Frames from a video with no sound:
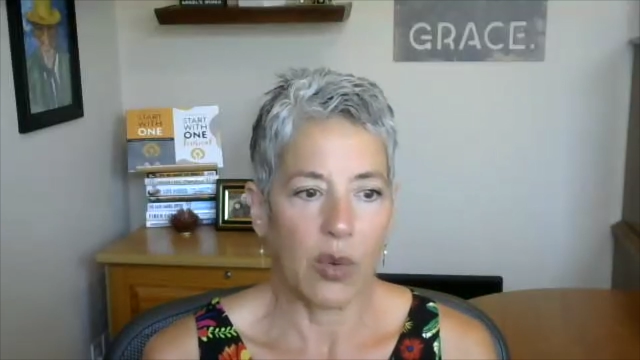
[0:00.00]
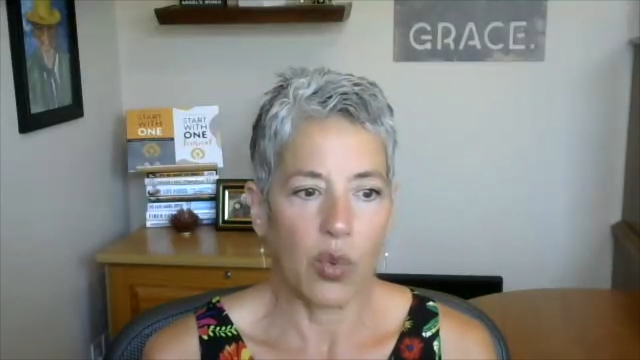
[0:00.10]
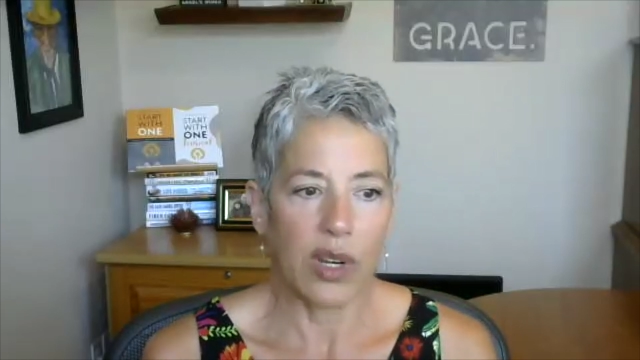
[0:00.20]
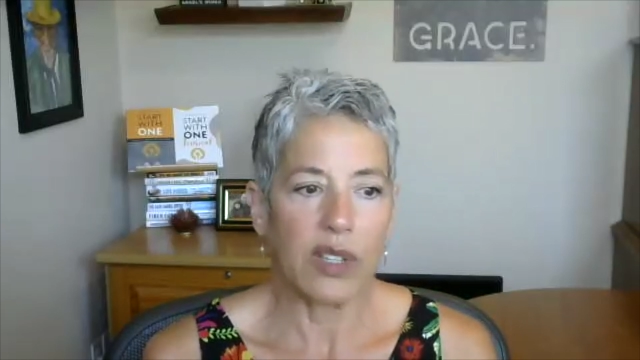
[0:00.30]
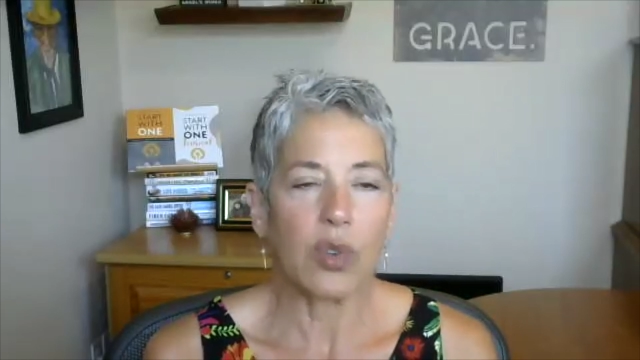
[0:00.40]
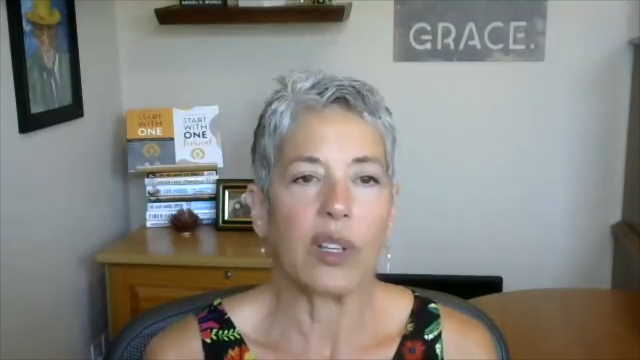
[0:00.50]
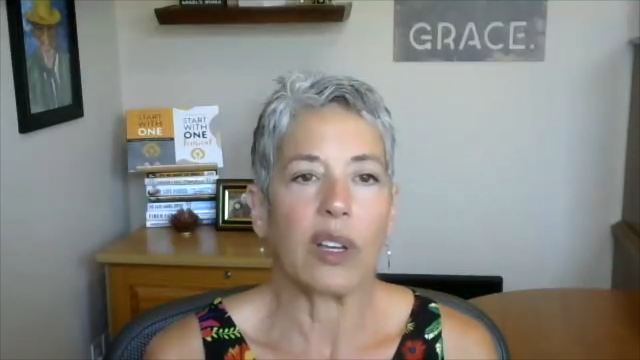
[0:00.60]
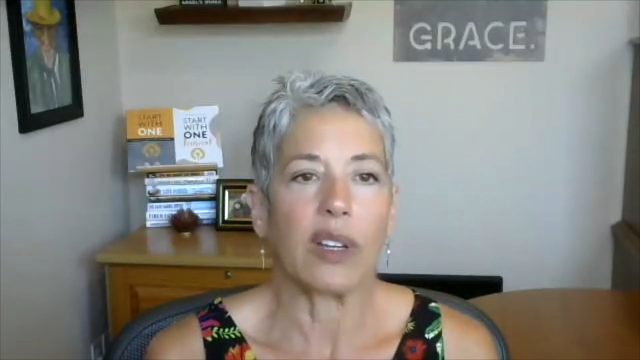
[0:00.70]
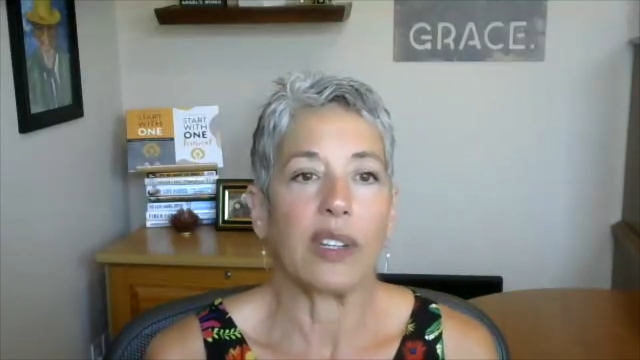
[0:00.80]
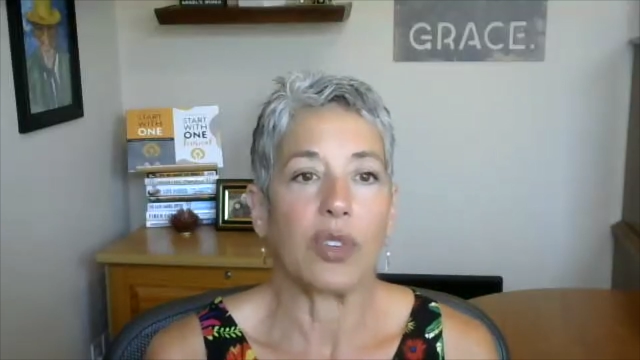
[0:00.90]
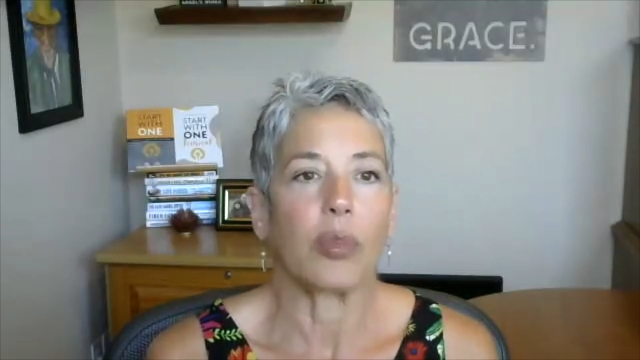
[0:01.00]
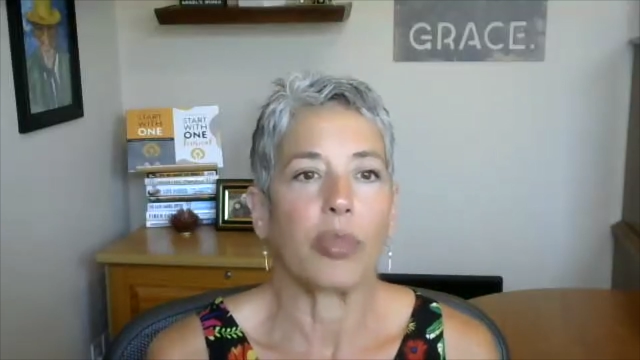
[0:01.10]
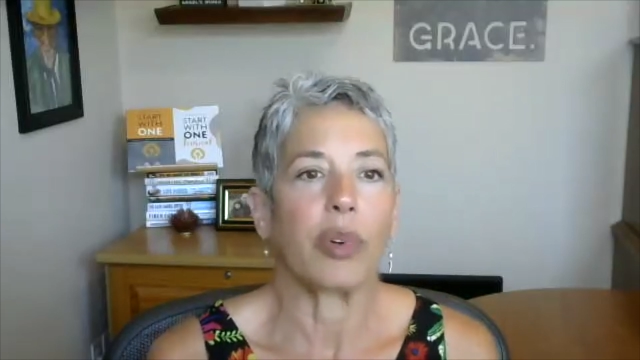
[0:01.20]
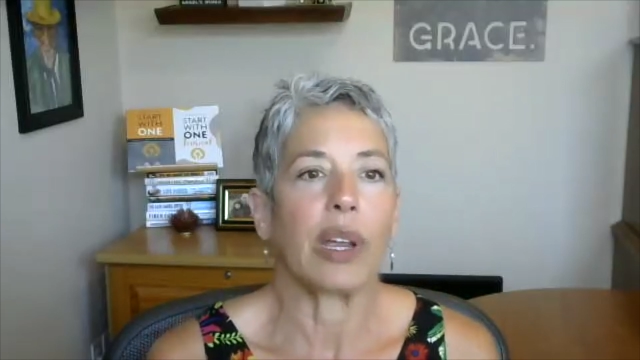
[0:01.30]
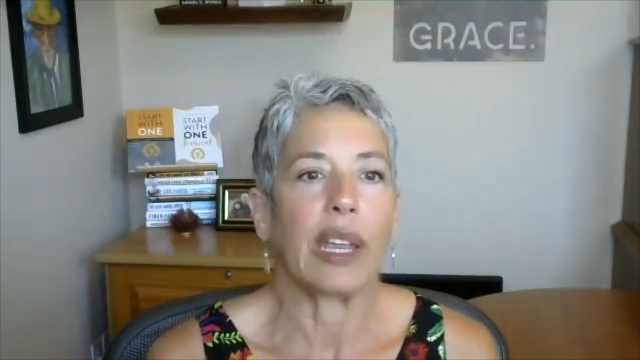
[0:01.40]
what is going on in your
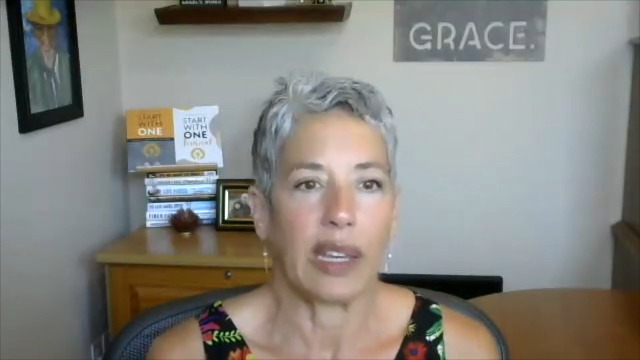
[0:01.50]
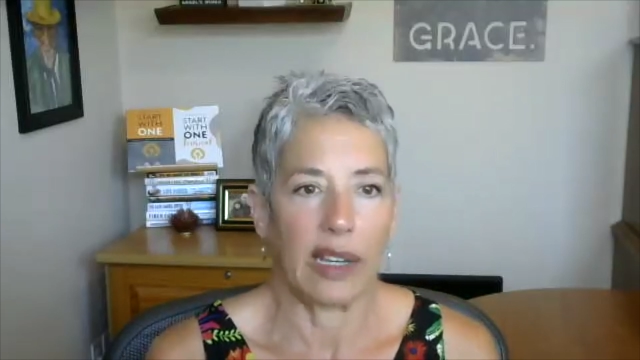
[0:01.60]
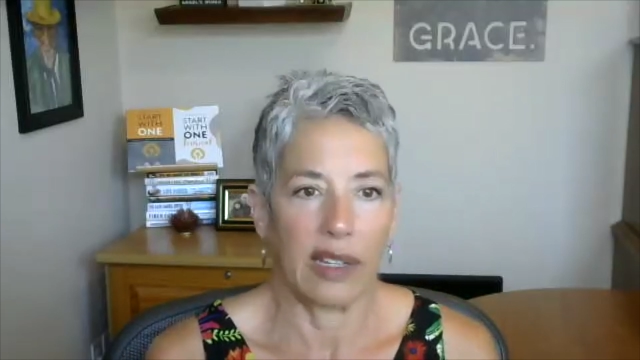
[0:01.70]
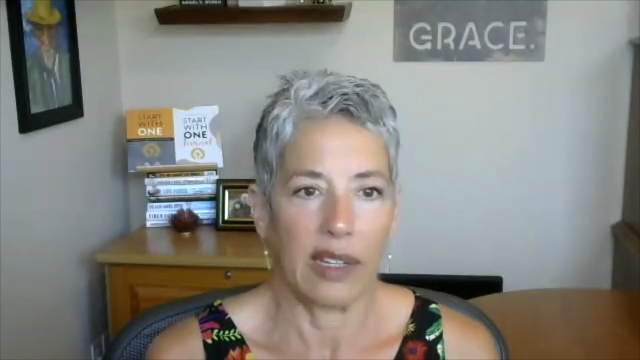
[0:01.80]
brain,